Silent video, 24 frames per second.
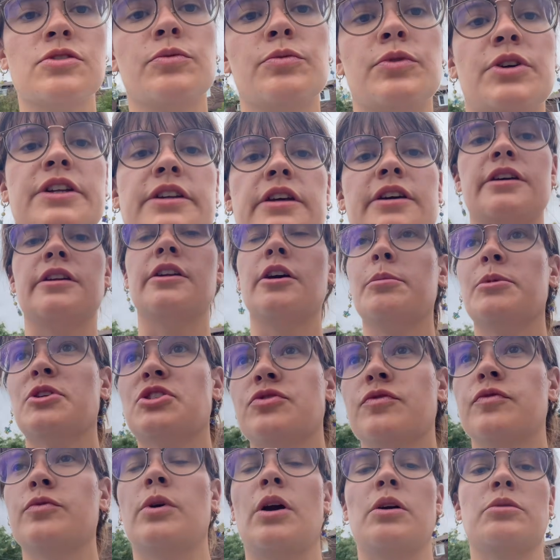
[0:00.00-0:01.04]
redid a
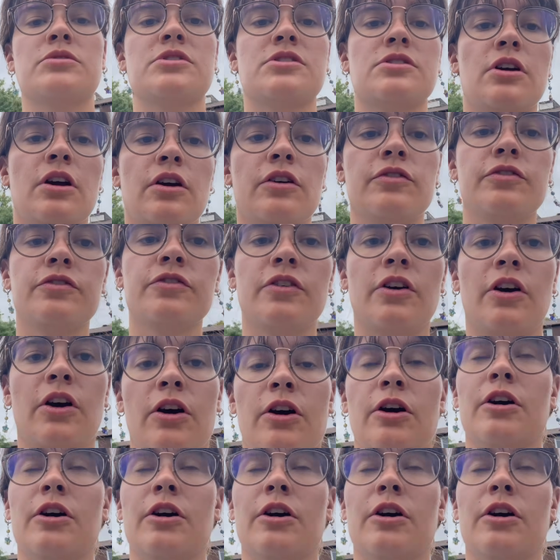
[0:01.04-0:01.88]
bunch of route stuff.